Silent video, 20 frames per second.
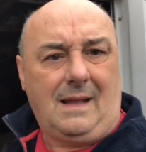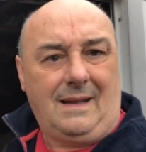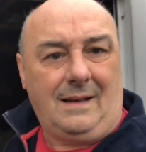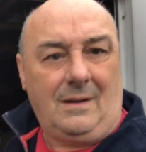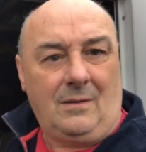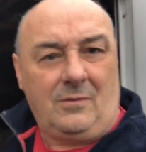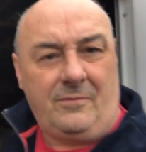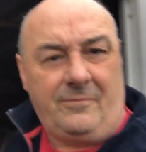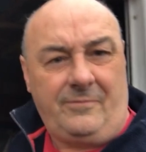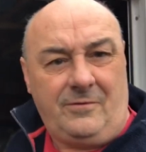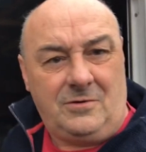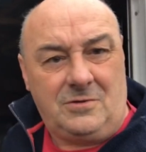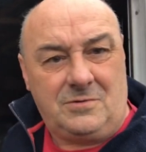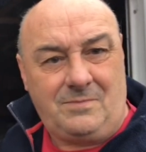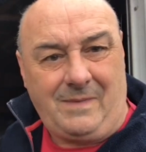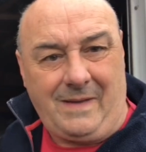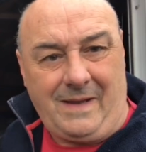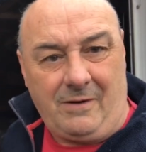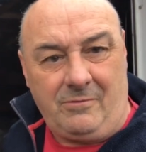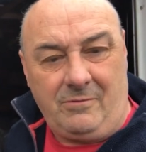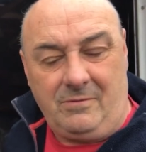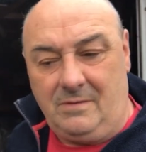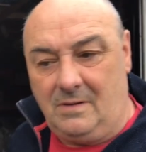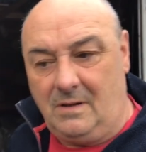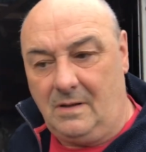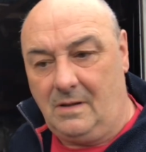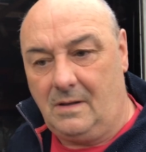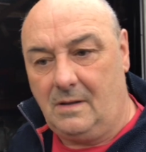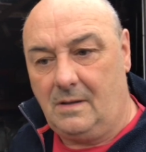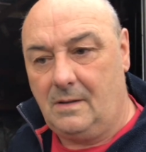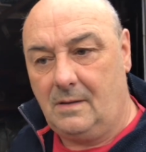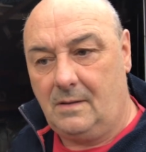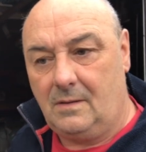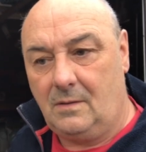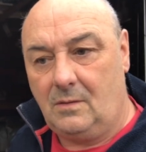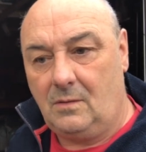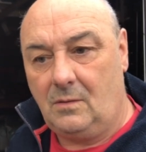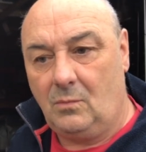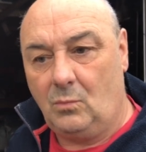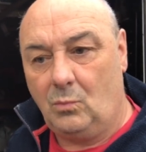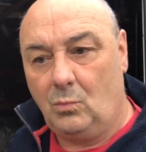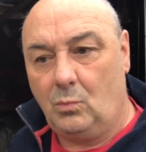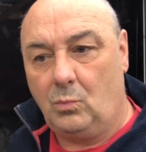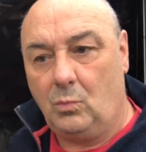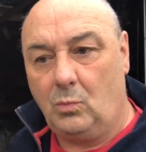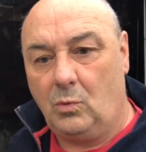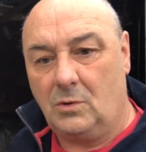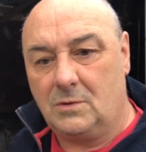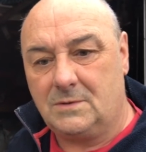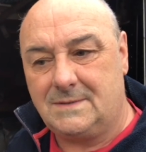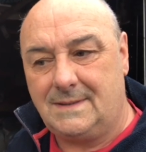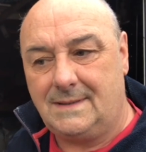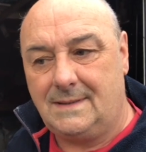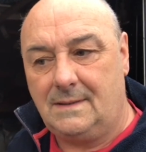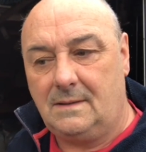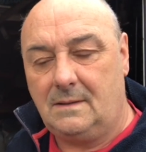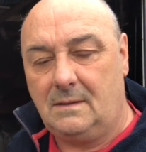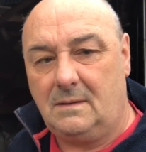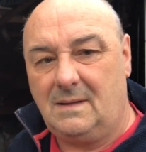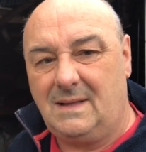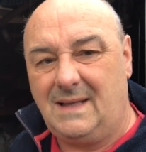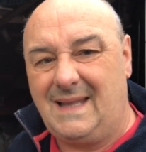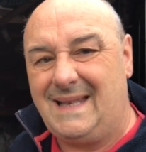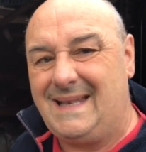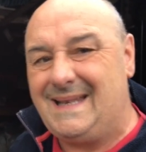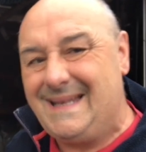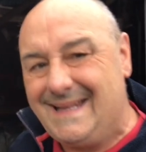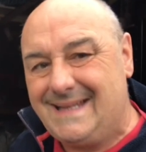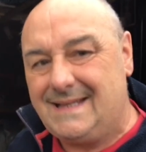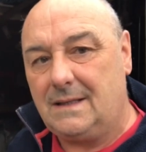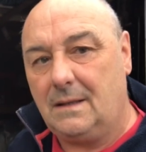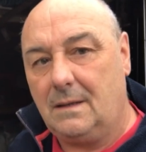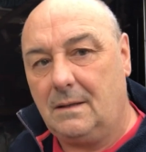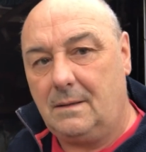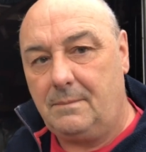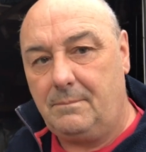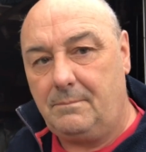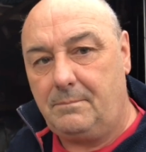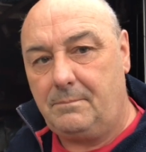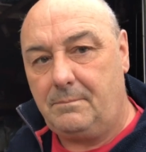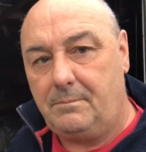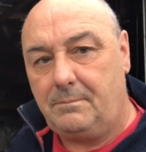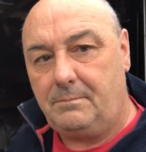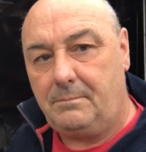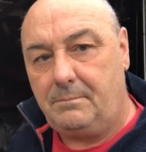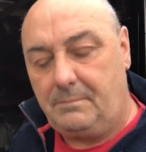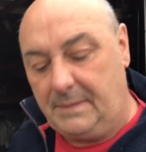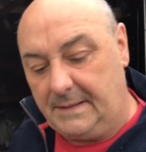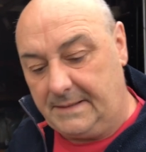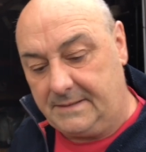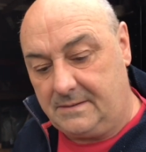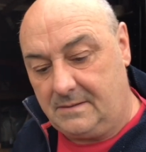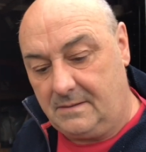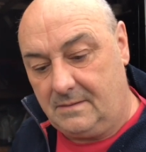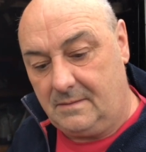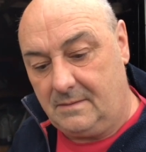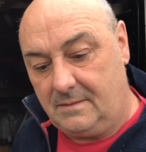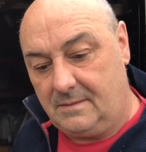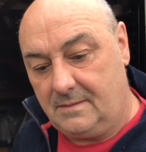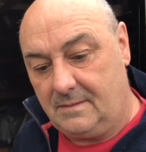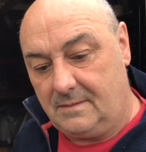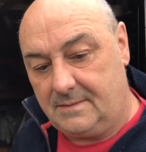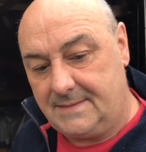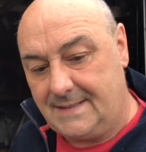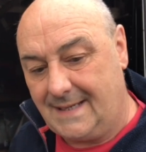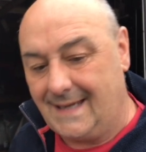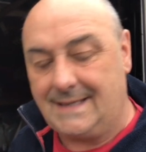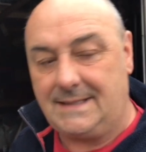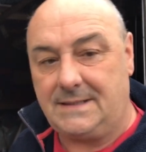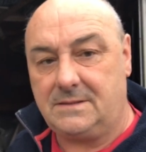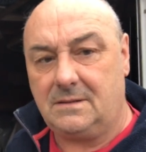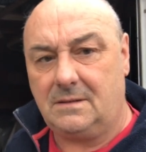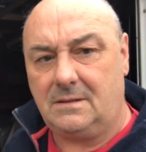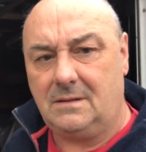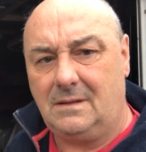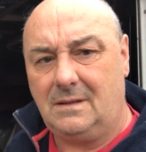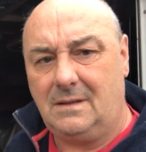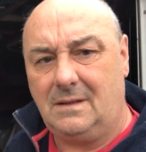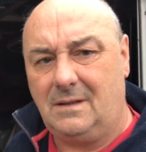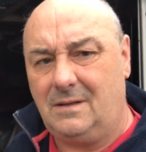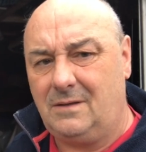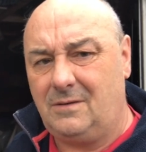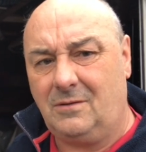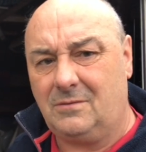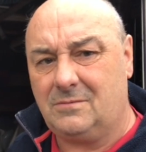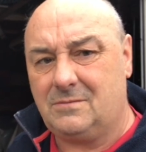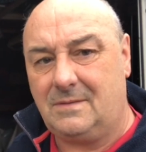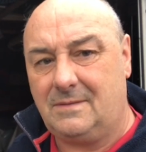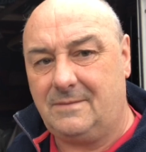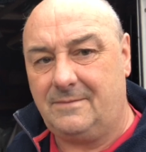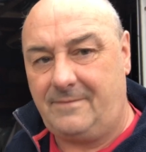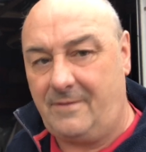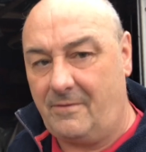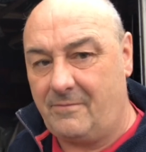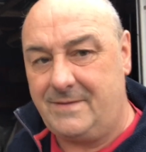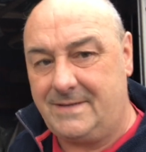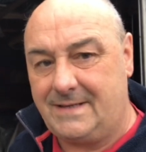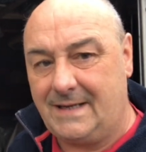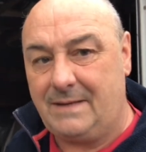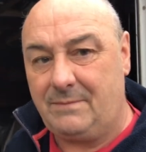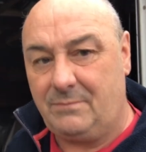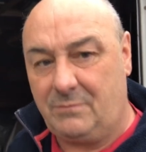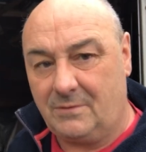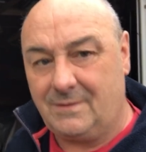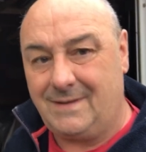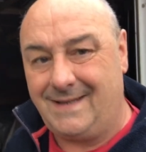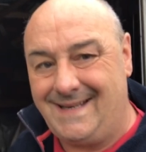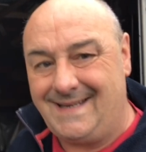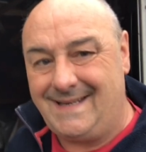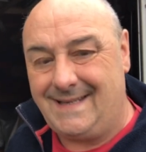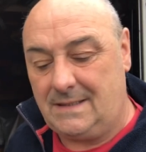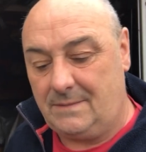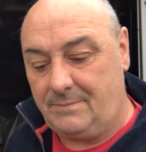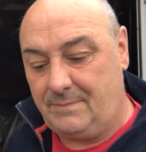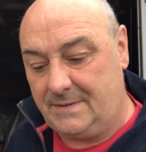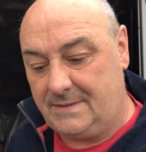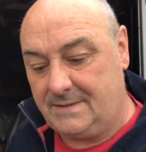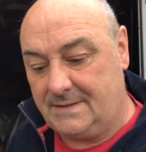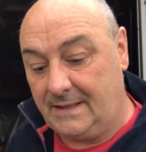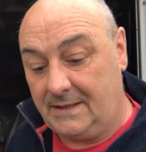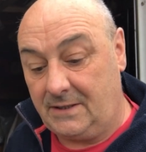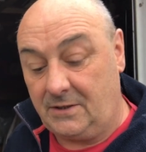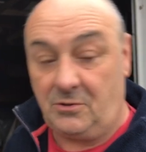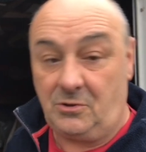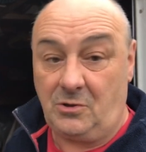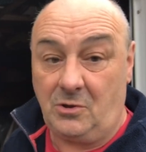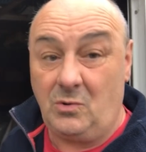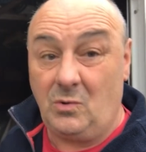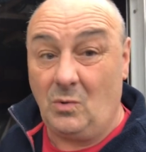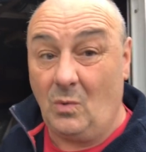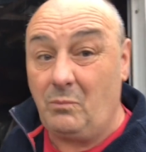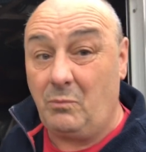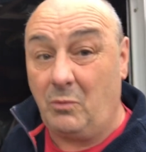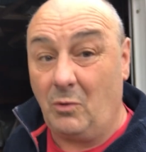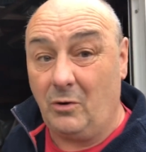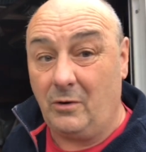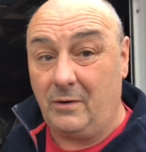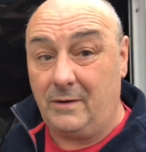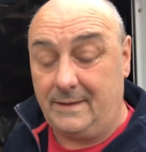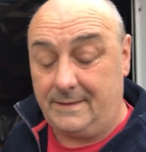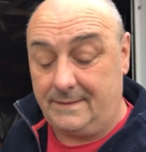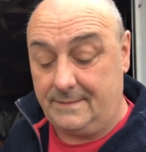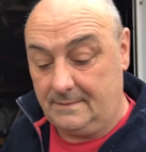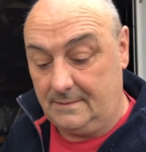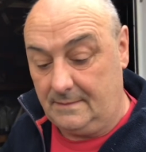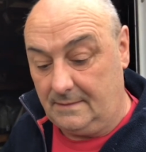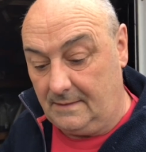Now the first bearing was a little bit tight. Not very tight, but a little bit tight. You knew you were pulling it.